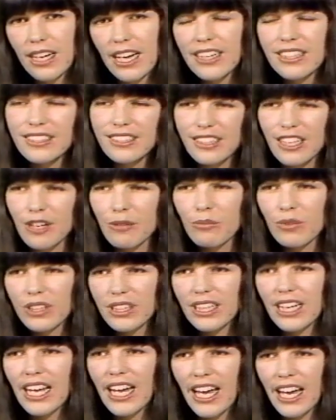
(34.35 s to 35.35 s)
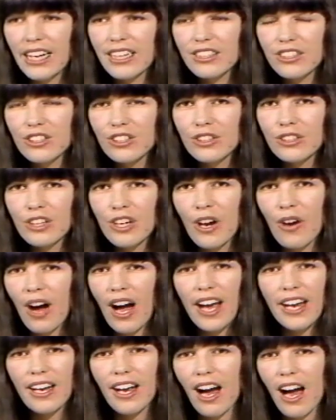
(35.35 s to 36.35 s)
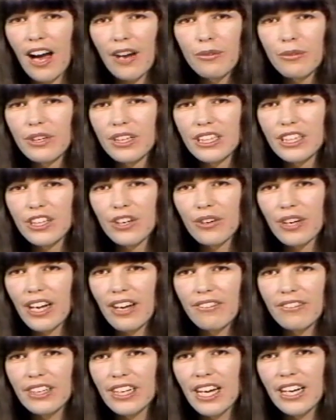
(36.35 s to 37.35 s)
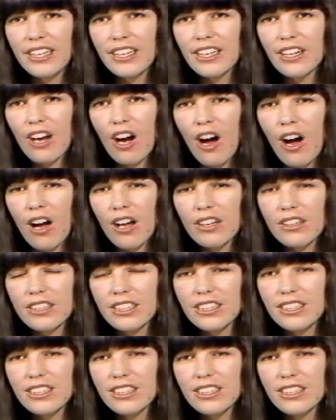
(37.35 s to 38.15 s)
And the same with the X, you know, I, I really don't have any idea at all.